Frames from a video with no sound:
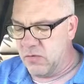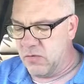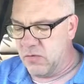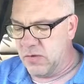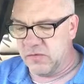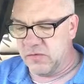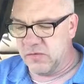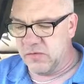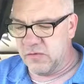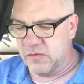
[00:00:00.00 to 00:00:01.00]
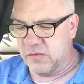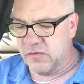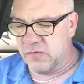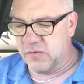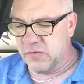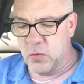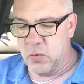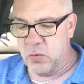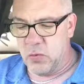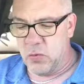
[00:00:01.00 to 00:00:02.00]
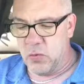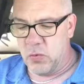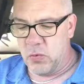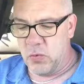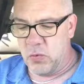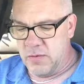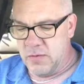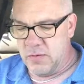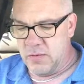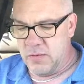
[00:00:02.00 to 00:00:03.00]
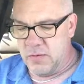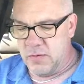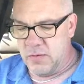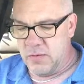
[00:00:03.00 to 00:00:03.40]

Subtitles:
Now I'm gonna switch over to photo, all right?